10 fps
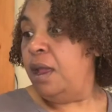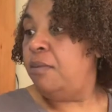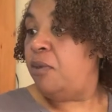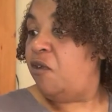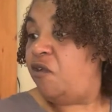
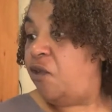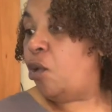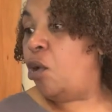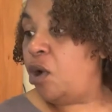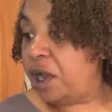
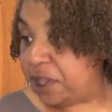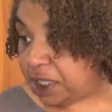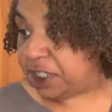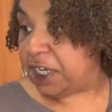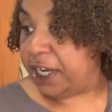before the
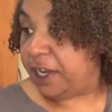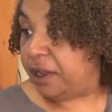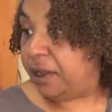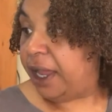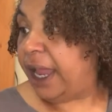
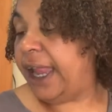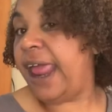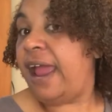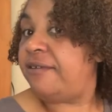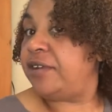gel and
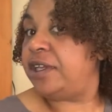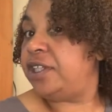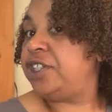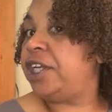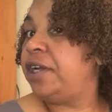after the
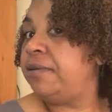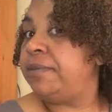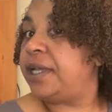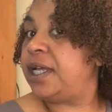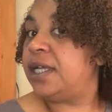gel
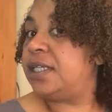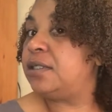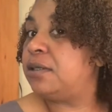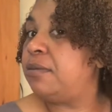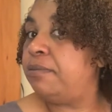
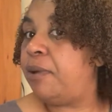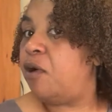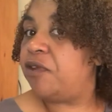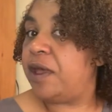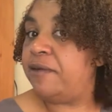because
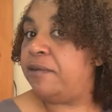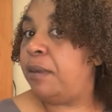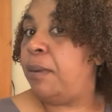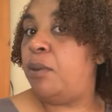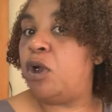both of them
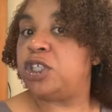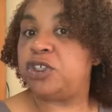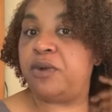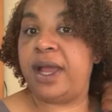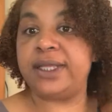are
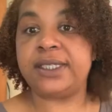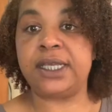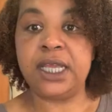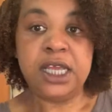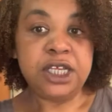moisturizing.
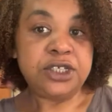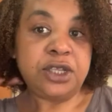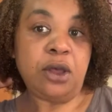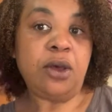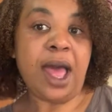
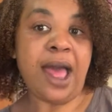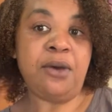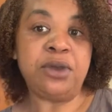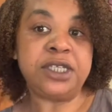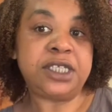So I
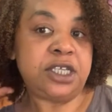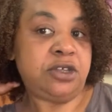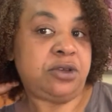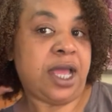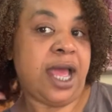will see
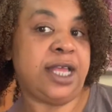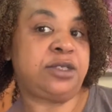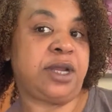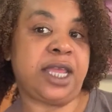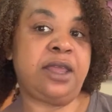you guys
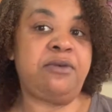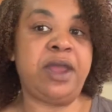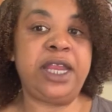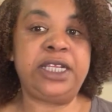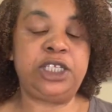when I get
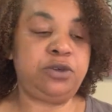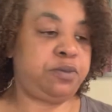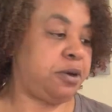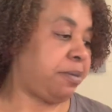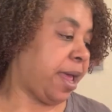ready to
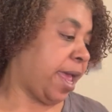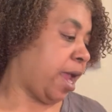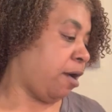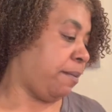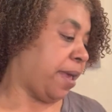put my
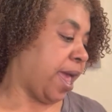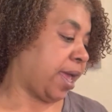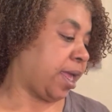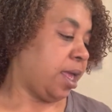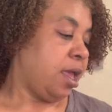hair back